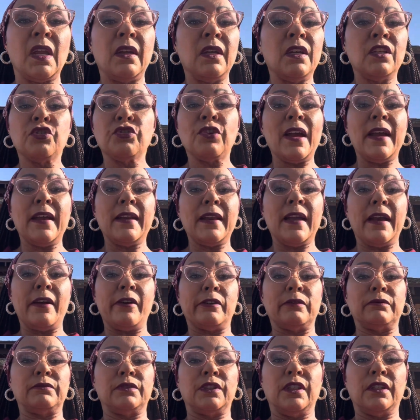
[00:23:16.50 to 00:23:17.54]
try it
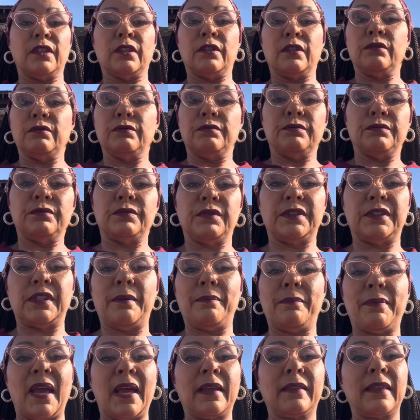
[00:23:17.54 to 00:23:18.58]
out.
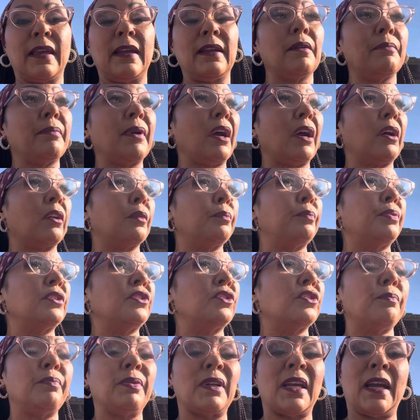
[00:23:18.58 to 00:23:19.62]
Sit back, think about it.
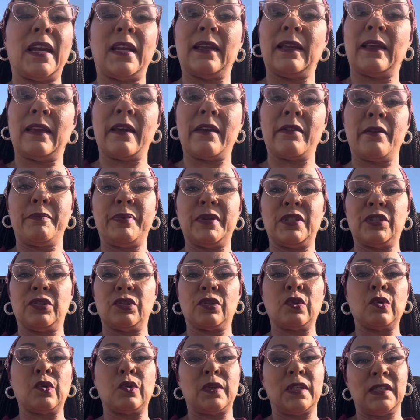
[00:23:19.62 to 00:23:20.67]
Put your plan together, put
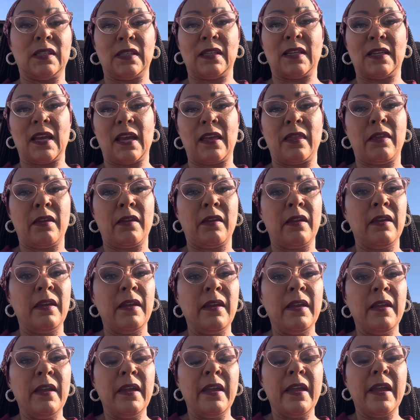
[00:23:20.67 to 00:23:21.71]
your coins together,
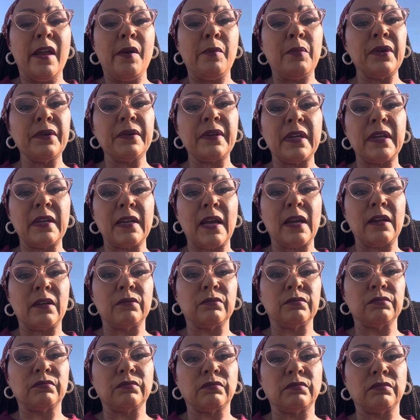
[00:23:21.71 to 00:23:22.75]
and work it out.